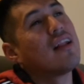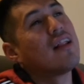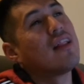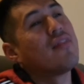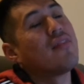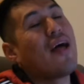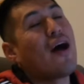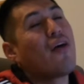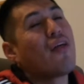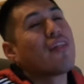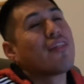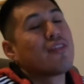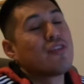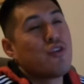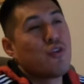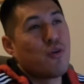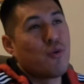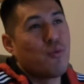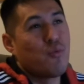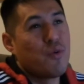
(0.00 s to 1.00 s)
now that
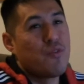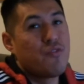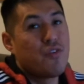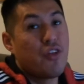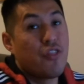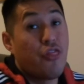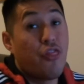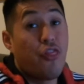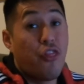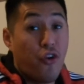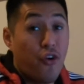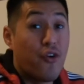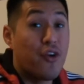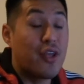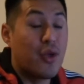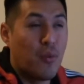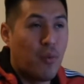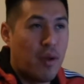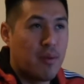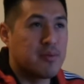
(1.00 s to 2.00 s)
we've done
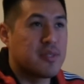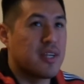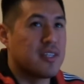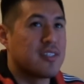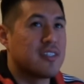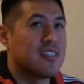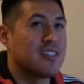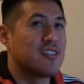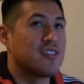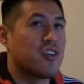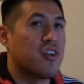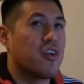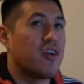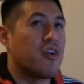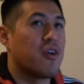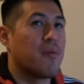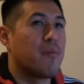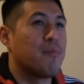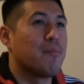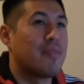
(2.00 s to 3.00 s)
30 websites this year,